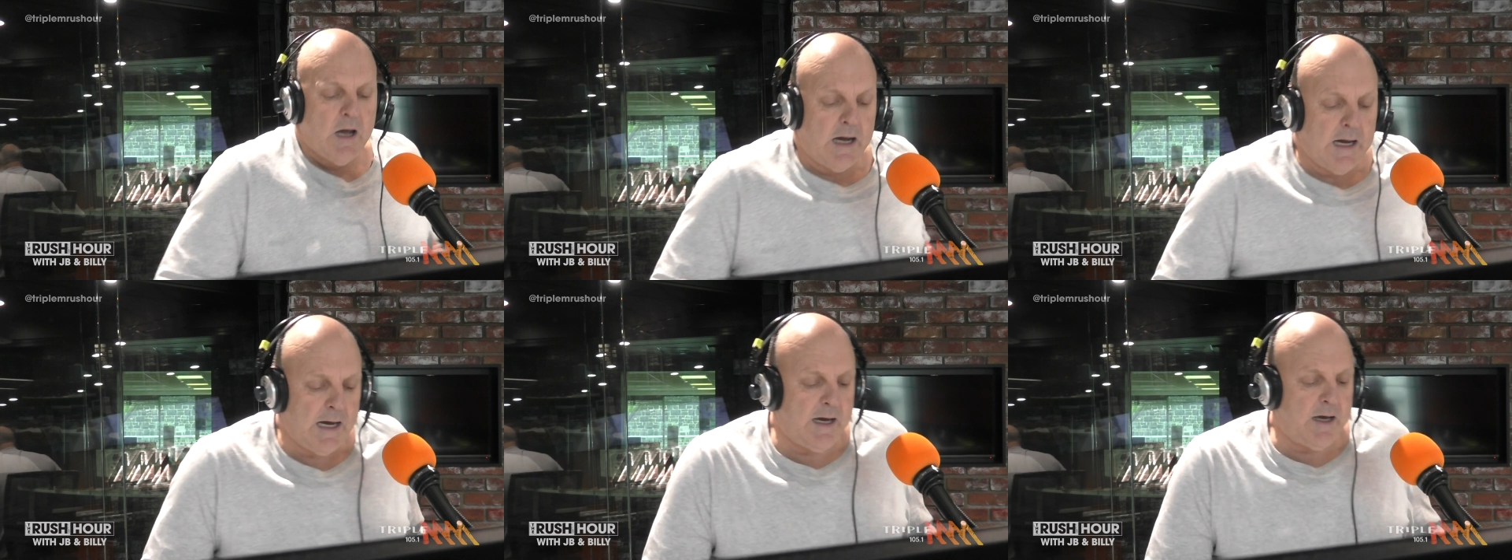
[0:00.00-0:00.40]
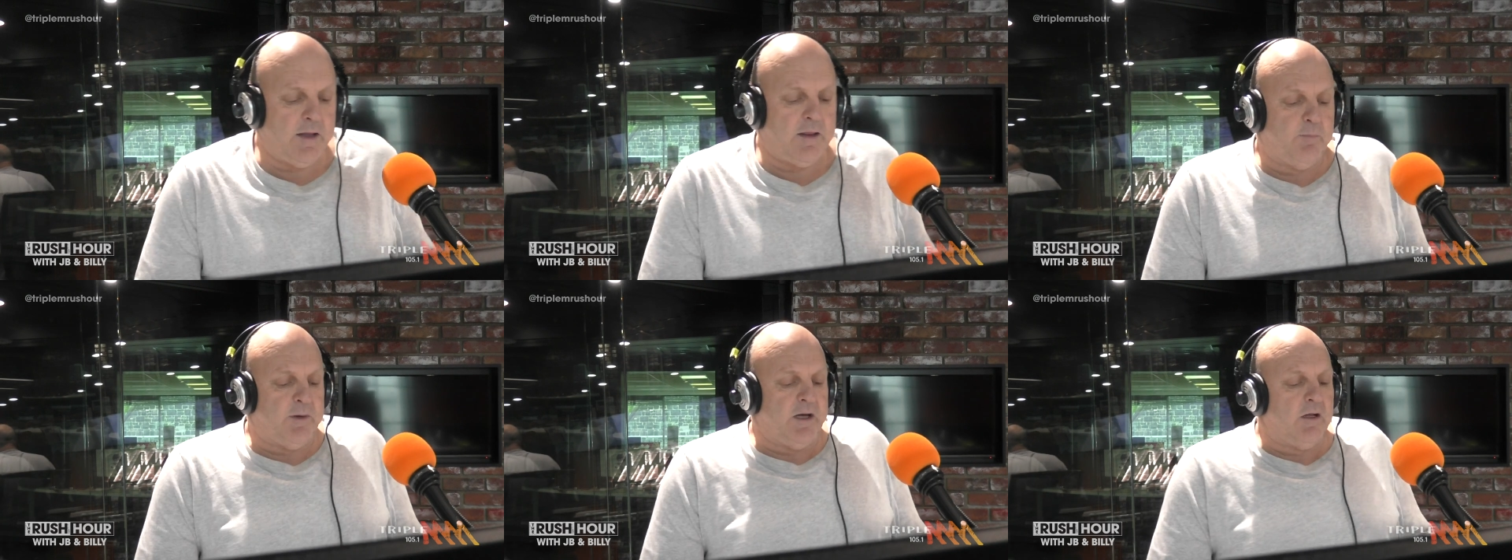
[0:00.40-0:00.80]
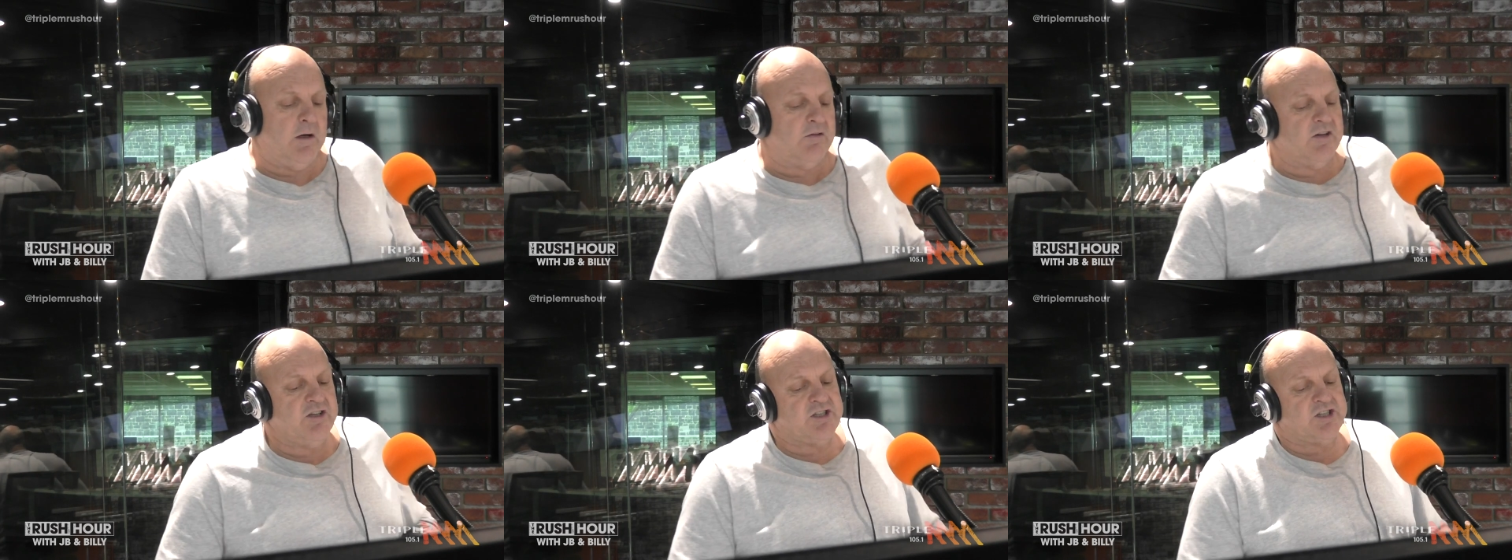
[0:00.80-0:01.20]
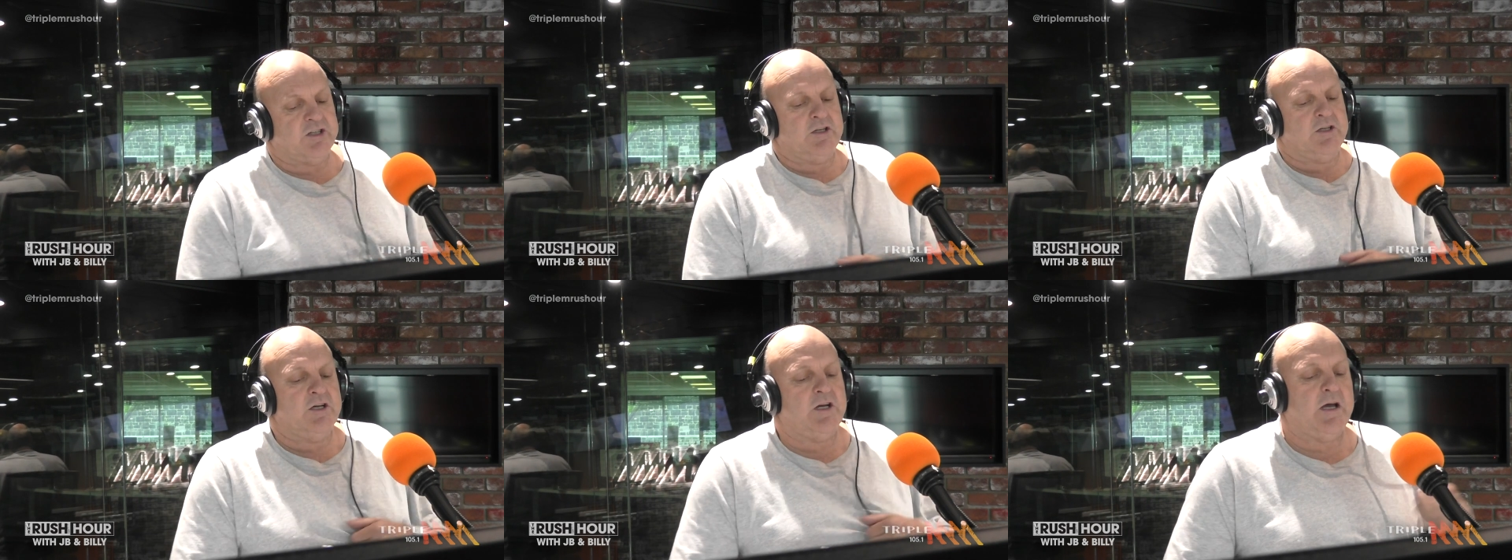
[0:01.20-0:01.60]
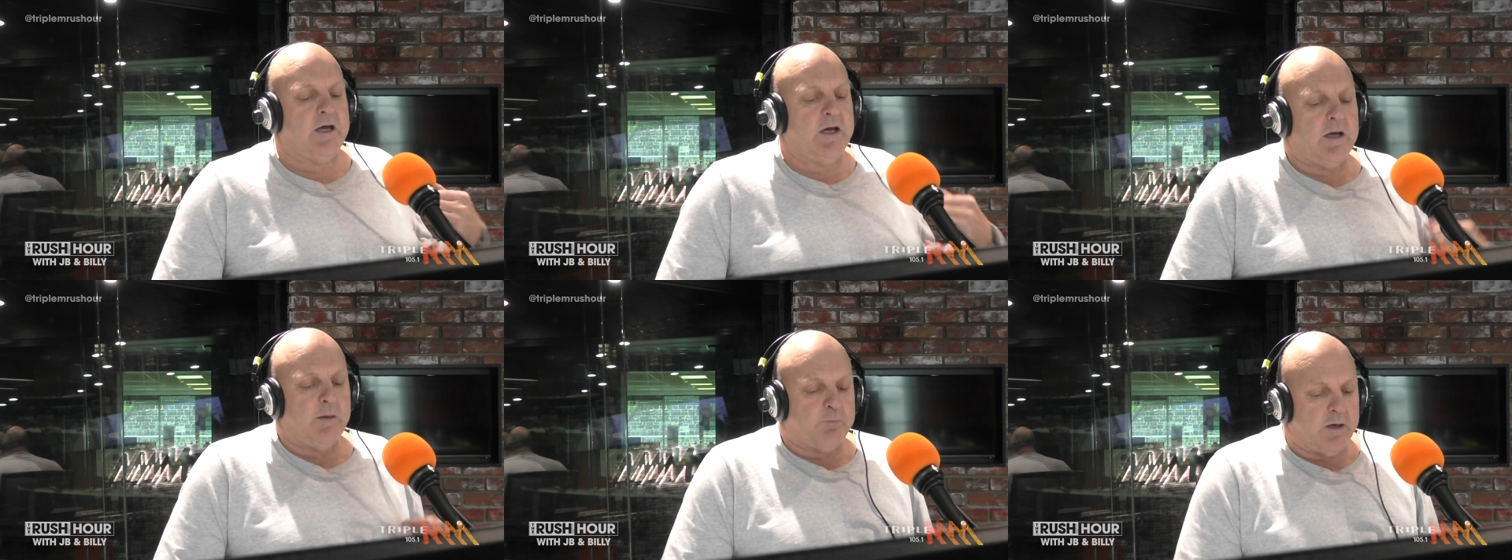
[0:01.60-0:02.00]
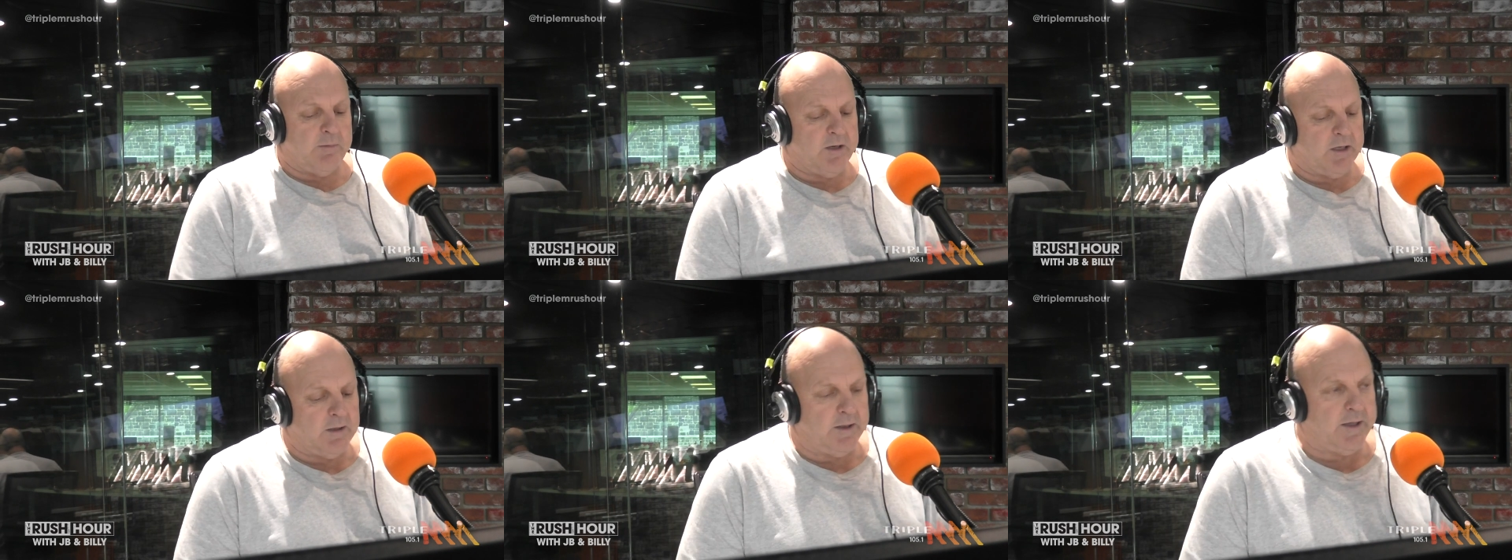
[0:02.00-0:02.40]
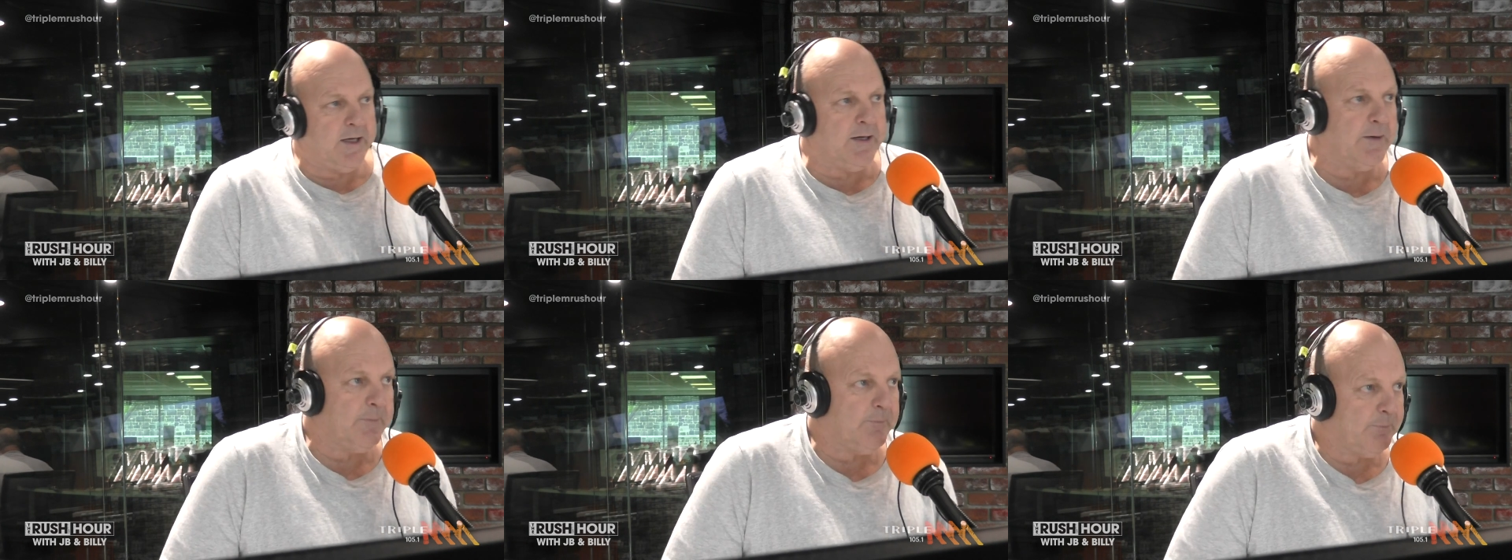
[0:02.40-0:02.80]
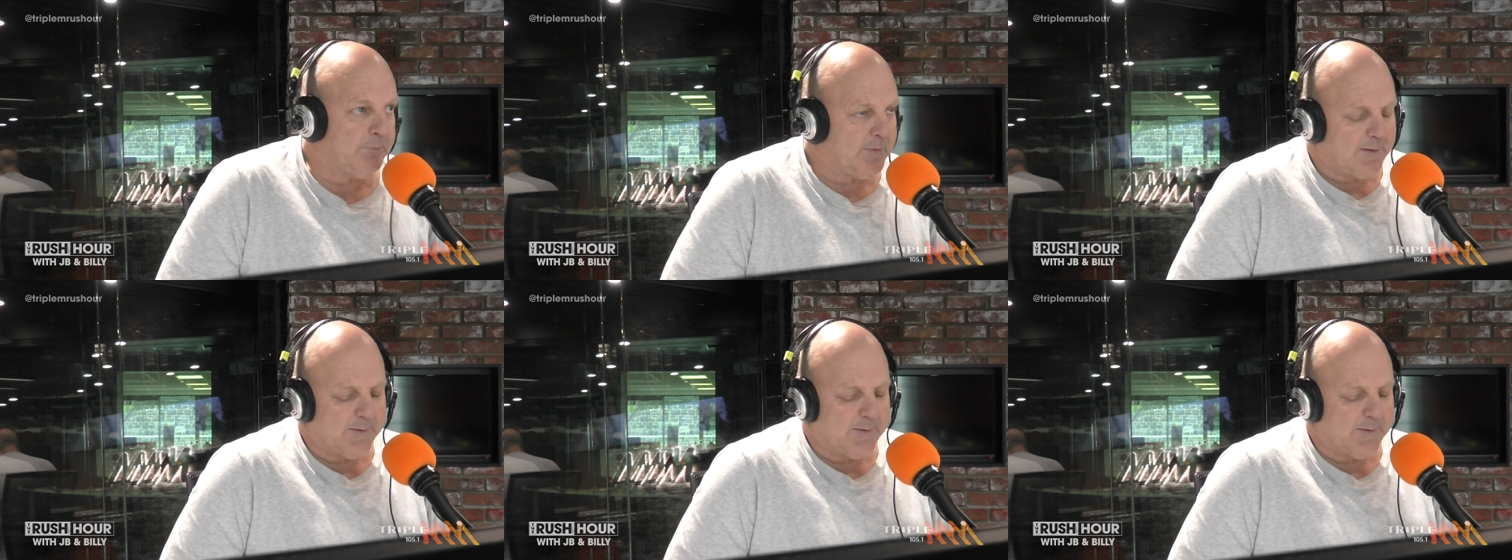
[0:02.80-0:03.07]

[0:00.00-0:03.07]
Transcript: Uh, the Belarusian uh, Premier League